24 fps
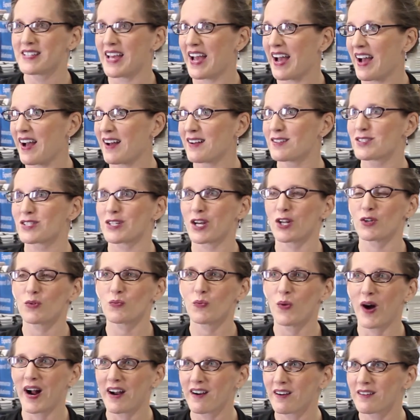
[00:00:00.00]
DAS
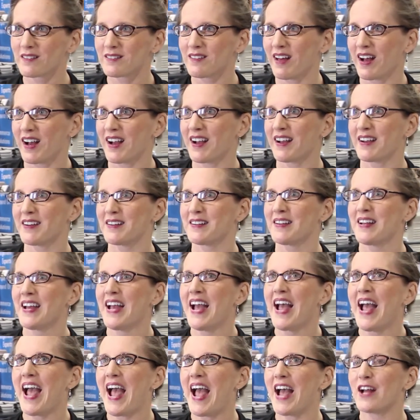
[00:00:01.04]
and wireline
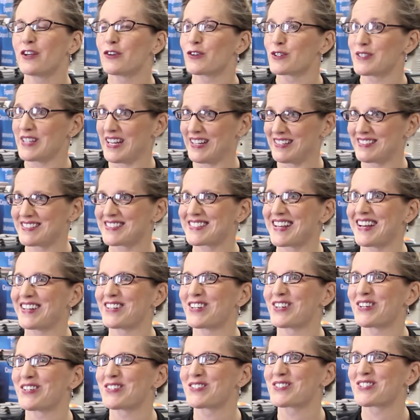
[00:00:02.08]
and your data
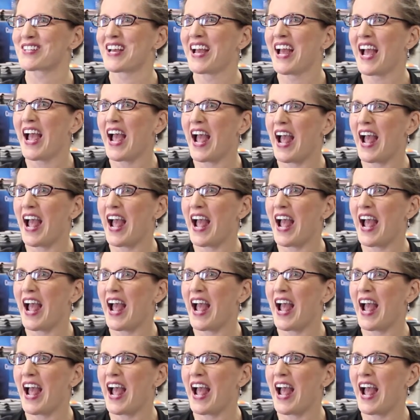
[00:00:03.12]
centers,